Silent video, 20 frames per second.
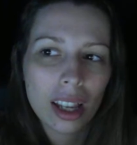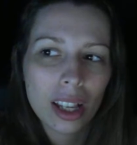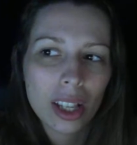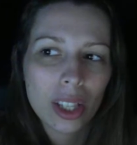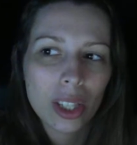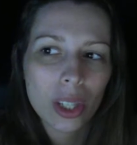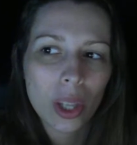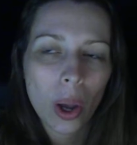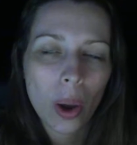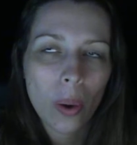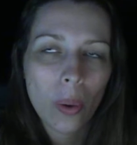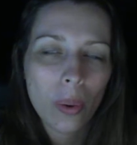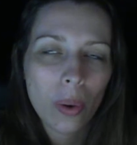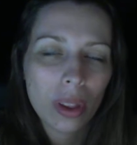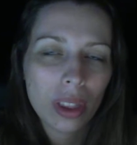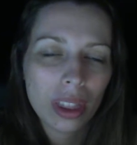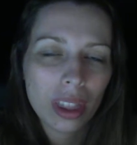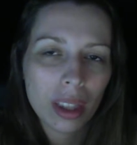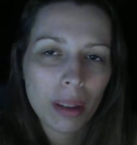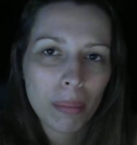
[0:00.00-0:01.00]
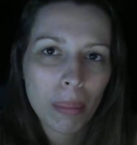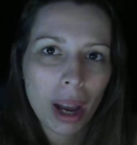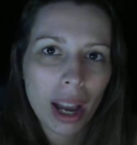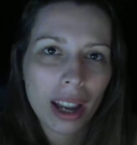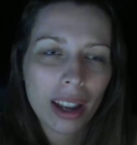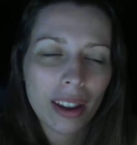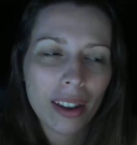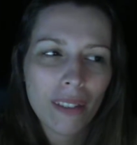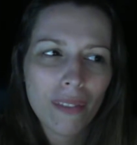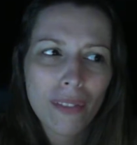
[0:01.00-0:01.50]
so then
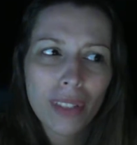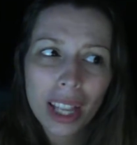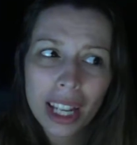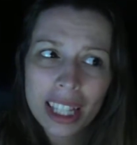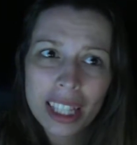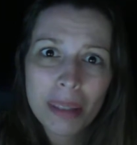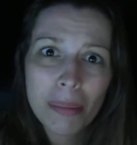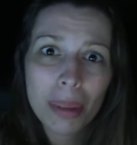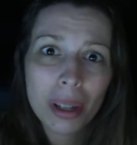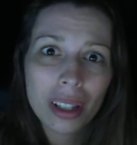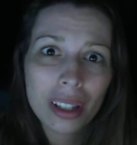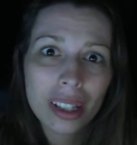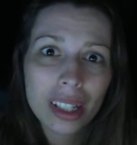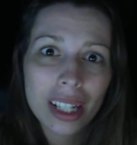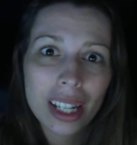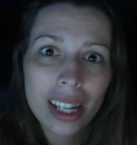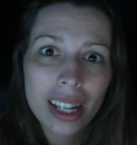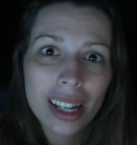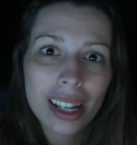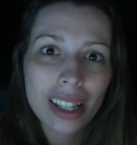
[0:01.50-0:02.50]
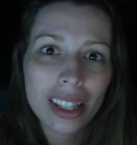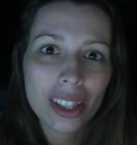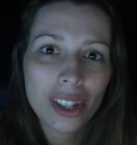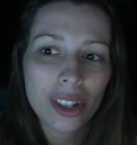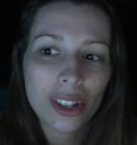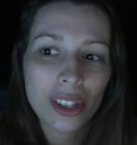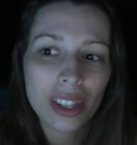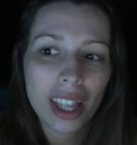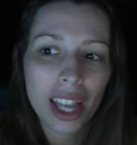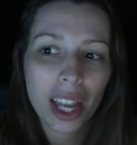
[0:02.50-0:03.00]
my flexibility is
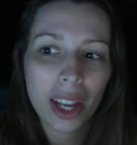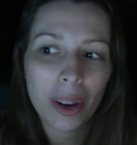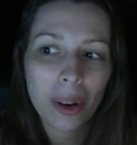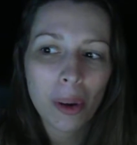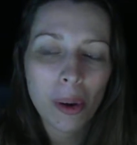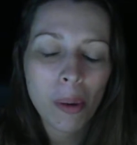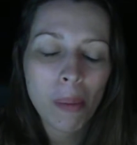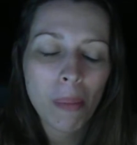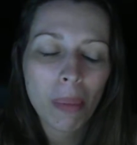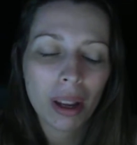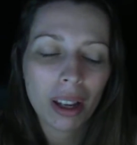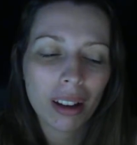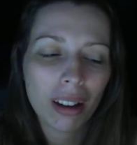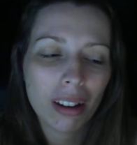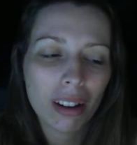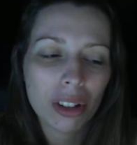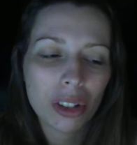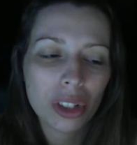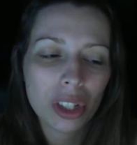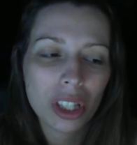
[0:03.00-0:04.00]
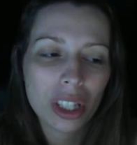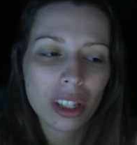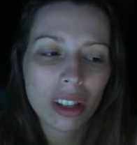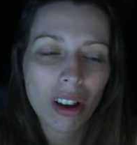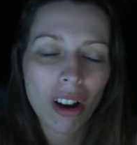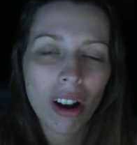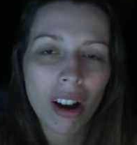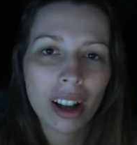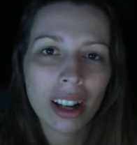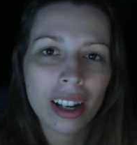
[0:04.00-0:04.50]
just like, oh my gosh, it's
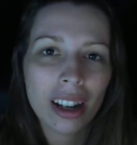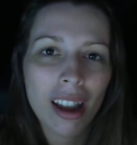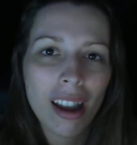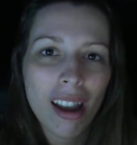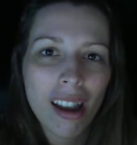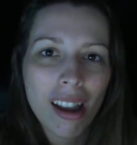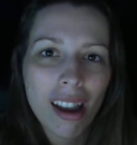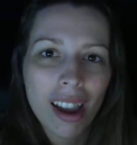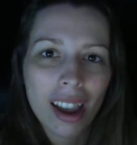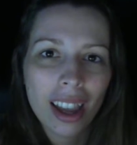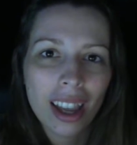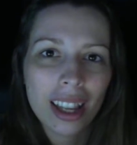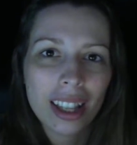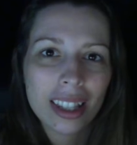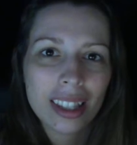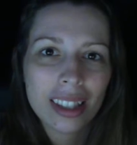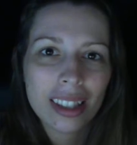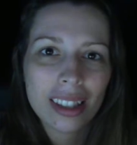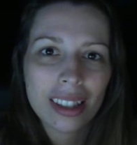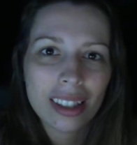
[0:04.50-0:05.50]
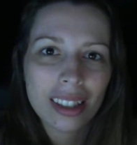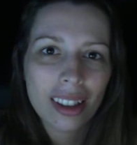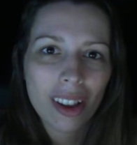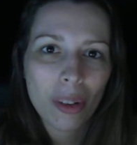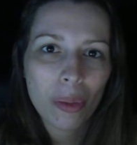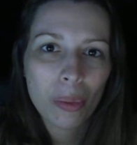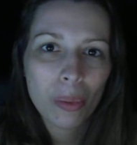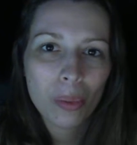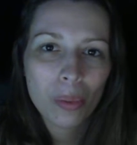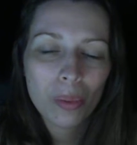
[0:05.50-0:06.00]
gone. It's,
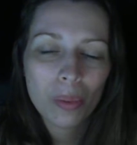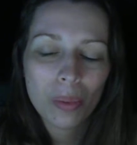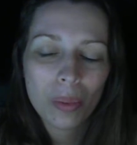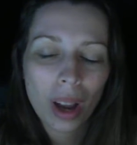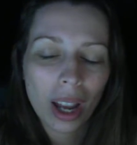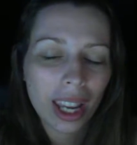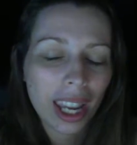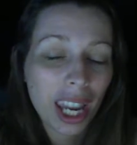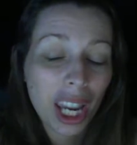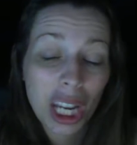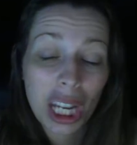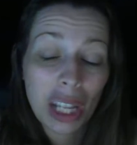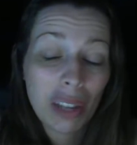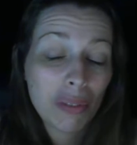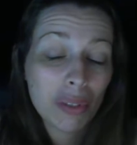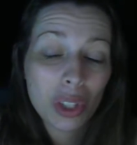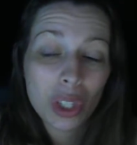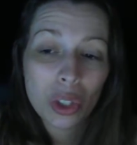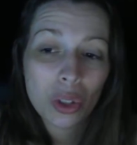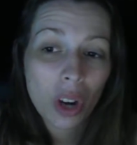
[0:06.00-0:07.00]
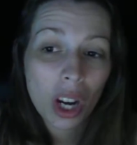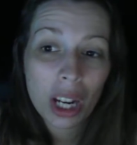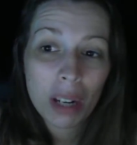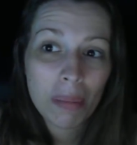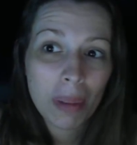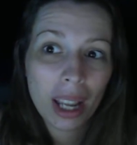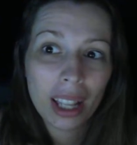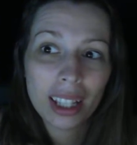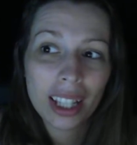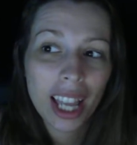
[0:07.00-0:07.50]
I can't even
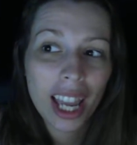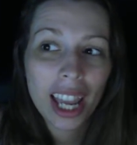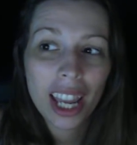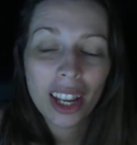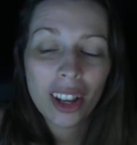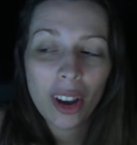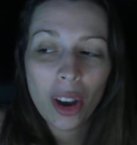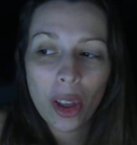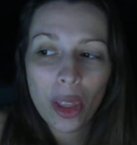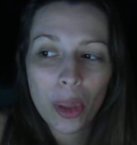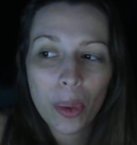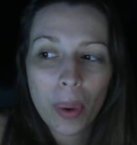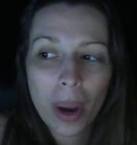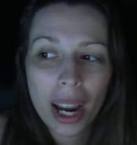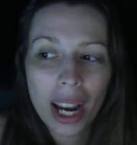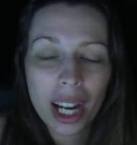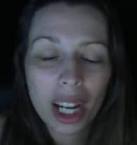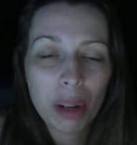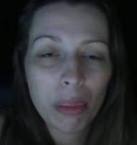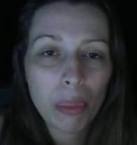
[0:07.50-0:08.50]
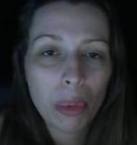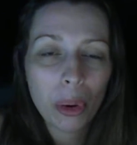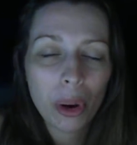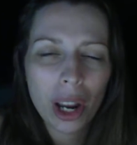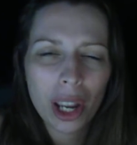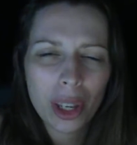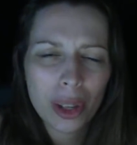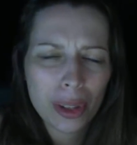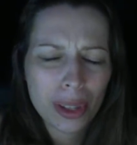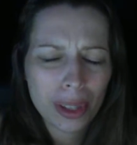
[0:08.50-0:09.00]
straighten my leg all the way anymore.
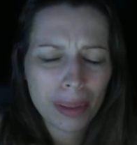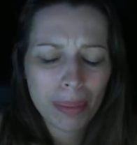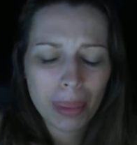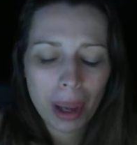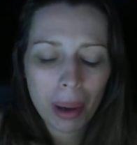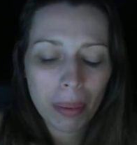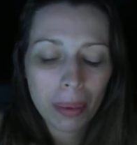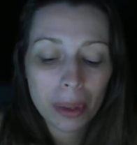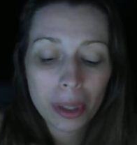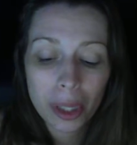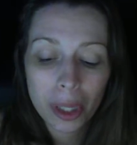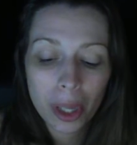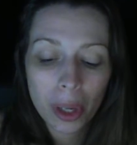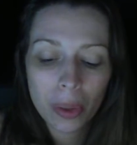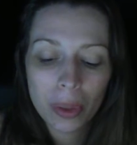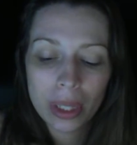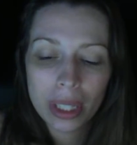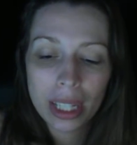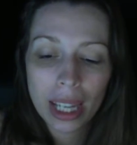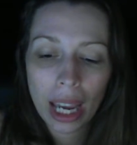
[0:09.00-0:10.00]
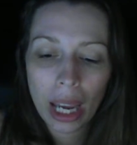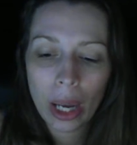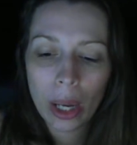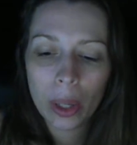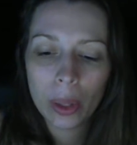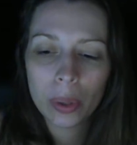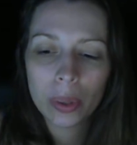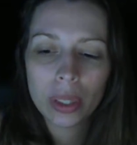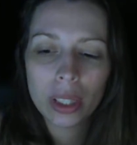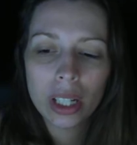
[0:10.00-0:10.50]
I used to be able to go
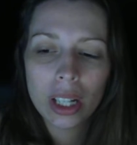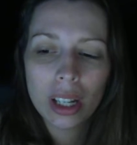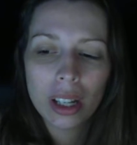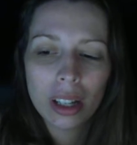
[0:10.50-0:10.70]
down,